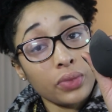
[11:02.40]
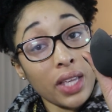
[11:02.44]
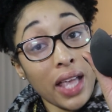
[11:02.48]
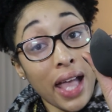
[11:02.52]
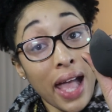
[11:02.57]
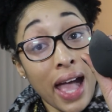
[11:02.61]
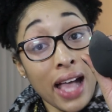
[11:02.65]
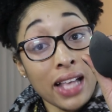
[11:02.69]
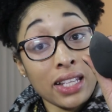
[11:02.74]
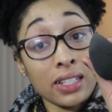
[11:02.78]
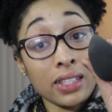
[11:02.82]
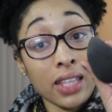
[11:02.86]

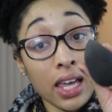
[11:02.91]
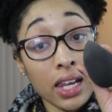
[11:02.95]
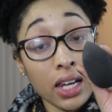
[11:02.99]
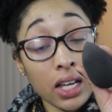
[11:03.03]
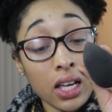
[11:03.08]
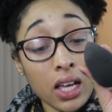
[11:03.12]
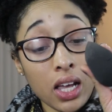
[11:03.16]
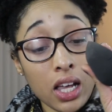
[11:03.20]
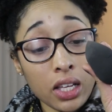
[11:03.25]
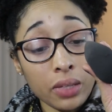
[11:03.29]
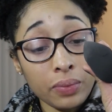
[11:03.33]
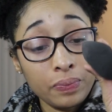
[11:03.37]

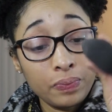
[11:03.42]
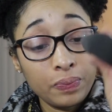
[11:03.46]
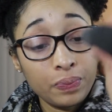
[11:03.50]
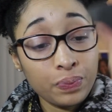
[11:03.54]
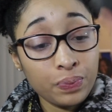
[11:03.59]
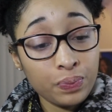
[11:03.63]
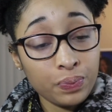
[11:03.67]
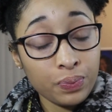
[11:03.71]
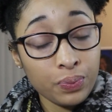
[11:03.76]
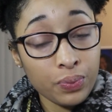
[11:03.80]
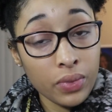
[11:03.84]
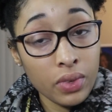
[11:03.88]
Aesthetica,
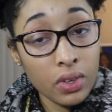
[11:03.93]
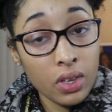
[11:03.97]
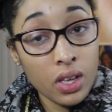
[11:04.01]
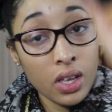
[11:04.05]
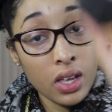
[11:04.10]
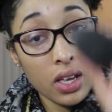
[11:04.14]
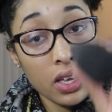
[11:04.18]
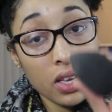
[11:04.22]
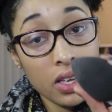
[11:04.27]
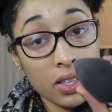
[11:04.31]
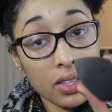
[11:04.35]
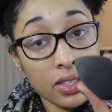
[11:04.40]

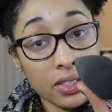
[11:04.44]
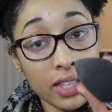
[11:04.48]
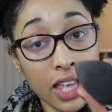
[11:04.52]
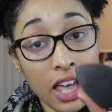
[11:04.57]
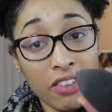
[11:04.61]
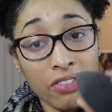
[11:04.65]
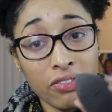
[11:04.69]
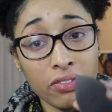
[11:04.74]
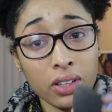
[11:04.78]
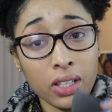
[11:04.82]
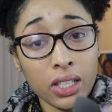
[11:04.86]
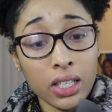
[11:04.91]

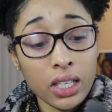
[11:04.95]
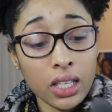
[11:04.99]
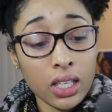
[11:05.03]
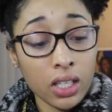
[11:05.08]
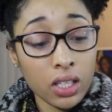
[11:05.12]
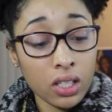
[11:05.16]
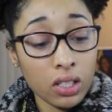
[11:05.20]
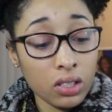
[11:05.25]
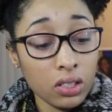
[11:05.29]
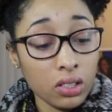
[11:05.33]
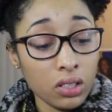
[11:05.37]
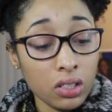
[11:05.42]

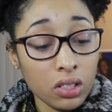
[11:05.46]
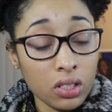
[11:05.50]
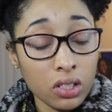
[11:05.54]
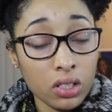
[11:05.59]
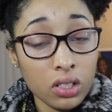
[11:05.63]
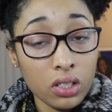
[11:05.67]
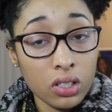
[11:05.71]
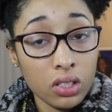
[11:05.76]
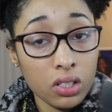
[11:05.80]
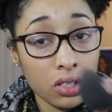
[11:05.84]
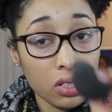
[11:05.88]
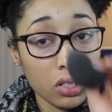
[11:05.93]
definitely
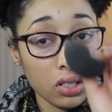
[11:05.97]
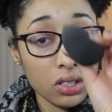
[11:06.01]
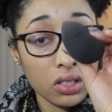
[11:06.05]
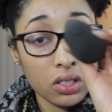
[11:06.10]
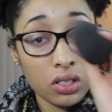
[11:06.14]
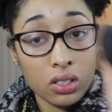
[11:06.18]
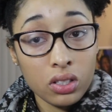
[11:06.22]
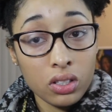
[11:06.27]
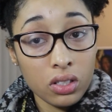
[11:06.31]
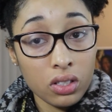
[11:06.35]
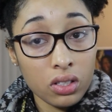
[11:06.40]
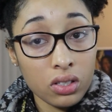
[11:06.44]

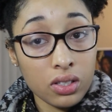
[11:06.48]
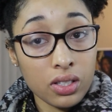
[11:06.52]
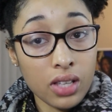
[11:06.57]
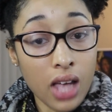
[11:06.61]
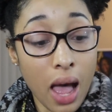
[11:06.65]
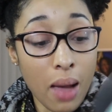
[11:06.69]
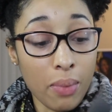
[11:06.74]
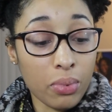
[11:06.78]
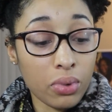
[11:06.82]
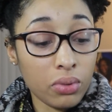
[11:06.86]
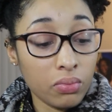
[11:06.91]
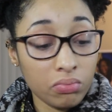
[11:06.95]

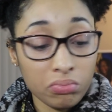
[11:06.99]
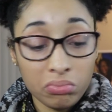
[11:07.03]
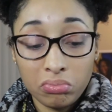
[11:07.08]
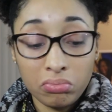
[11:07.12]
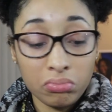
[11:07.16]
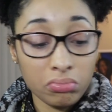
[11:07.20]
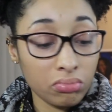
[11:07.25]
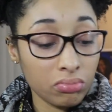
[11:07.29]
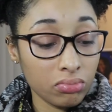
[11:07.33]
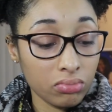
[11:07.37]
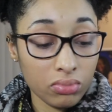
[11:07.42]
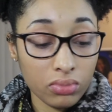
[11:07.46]
top
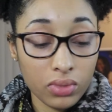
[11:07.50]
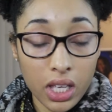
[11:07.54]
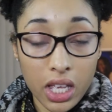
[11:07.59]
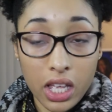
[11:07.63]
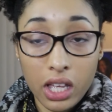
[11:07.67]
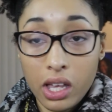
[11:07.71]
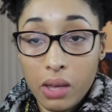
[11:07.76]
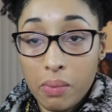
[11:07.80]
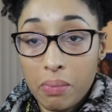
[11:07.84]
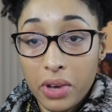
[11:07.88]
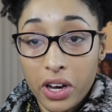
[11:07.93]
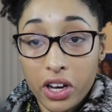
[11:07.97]

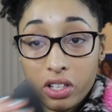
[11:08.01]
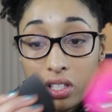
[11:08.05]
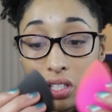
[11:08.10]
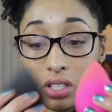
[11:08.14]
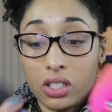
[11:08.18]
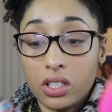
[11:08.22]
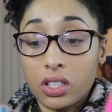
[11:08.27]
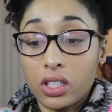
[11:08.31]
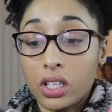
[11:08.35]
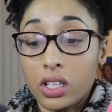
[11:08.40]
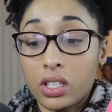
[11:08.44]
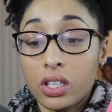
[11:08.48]
in
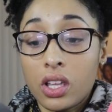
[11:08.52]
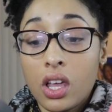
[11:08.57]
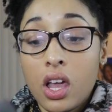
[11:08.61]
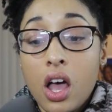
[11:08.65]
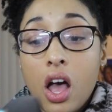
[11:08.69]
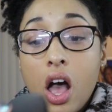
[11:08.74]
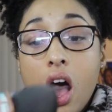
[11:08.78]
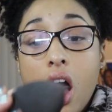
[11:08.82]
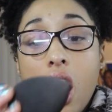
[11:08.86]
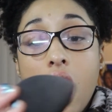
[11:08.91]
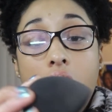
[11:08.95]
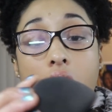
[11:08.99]
comparison to these.
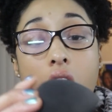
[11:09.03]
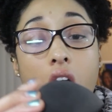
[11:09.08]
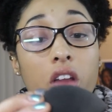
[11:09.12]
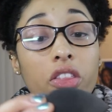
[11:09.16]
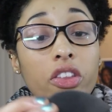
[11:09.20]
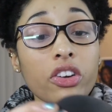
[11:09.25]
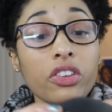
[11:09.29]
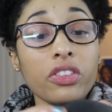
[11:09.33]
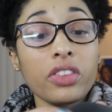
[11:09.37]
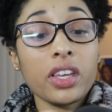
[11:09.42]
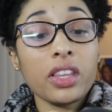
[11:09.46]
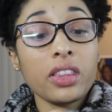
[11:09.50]

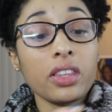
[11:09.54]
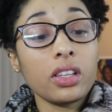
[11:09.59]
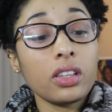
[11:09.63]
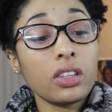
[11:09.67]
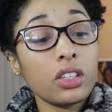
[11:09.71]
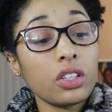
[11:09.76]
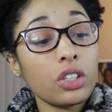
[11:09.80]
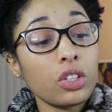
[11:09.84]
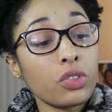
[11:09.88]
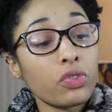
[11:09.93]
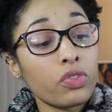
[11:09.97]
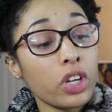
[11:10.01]
Other than the
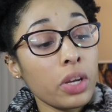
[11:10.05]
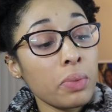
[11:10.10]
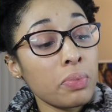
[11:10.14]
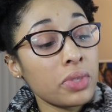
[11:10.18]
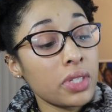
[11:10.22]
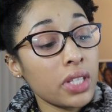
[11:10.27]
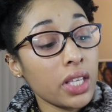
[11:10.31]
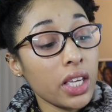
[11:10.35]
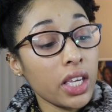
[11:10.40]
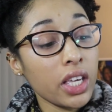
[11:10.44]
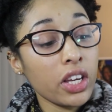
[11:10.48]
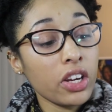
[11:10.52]
little
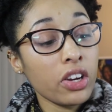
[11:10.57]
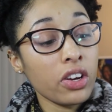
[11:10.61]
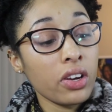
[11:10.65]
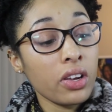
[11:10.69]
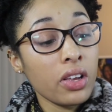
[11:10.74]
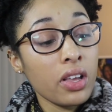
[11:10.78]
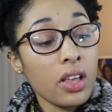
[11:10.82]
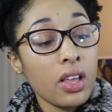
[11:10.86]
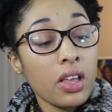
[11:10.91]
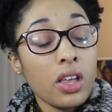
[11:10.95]
rips here,